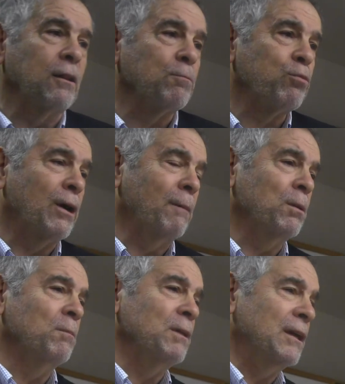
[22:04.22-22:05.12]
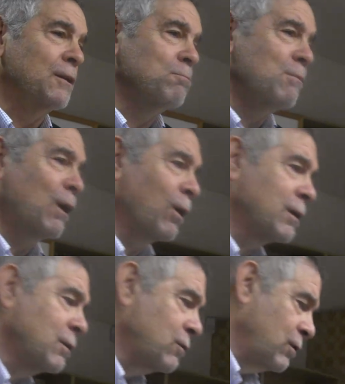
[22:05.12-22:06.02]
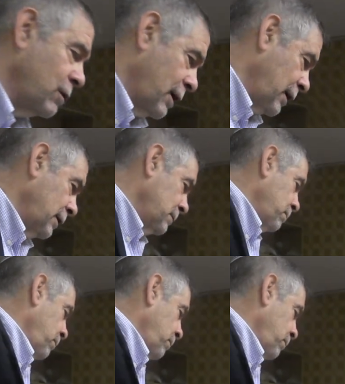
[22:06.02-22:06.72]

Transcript: The problem in America today